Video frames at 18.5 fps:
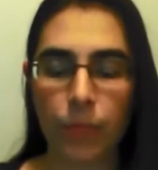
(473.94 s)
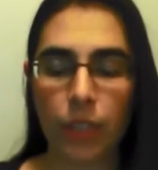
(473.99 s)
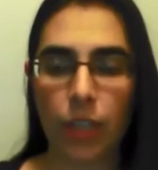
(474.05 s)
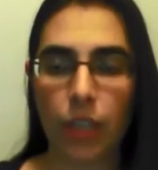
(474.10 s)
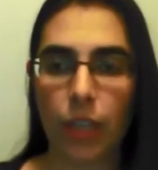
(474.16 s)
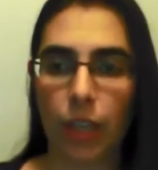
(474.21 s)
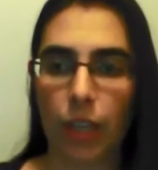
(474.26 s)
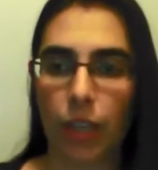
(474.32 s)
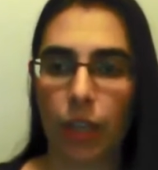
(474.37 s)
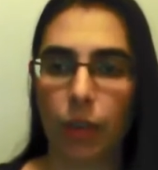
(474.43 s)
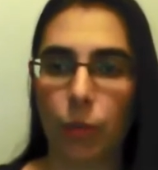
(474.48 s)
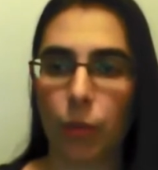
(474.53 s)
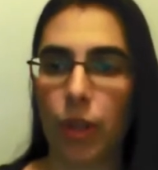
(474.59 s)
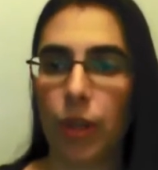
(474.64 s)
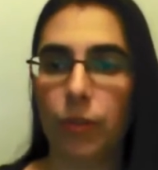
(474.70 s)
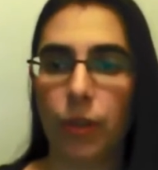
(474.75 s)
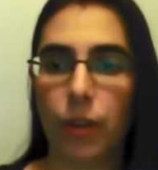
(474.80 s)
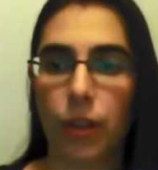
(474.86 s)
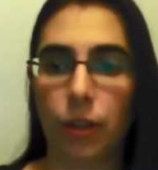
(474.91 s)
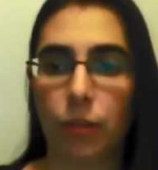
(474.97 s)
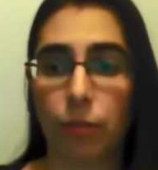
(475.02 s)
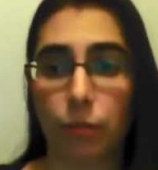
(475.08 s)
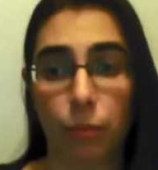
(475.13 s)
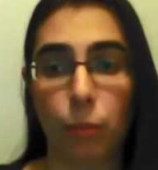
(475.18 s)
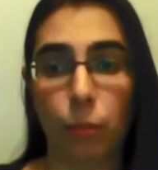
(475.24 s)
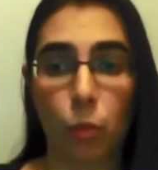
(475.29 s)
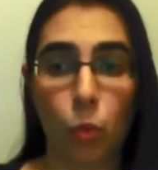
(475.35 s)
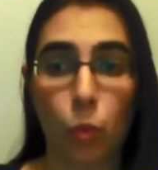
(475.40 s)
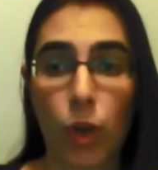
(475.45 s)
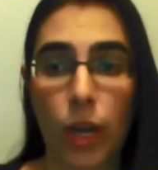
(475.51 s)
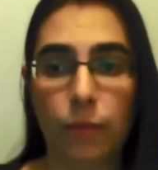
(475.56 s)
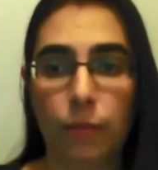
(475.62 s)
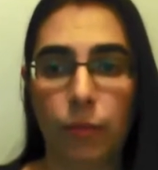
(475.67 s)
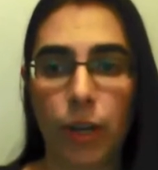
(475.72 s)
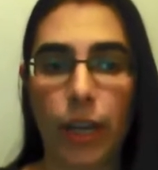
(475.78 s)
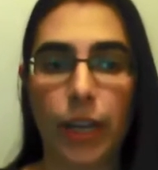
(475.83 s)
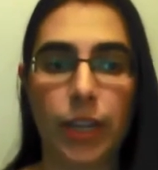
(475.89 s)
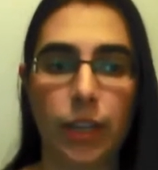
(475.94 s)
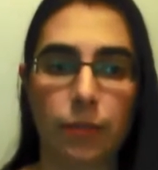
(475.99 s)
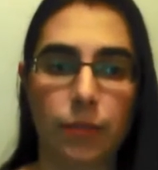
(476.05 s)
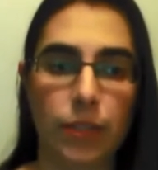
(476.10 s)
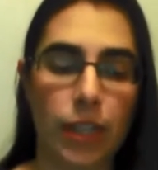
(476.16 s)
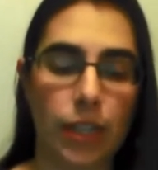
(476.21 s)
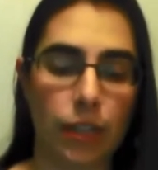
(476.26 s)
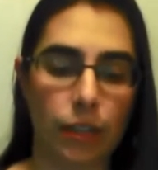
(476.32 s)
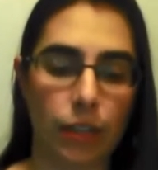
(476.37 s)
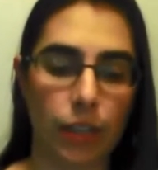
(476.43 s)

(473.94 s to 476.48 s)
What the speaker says: And we have a wide variety of data,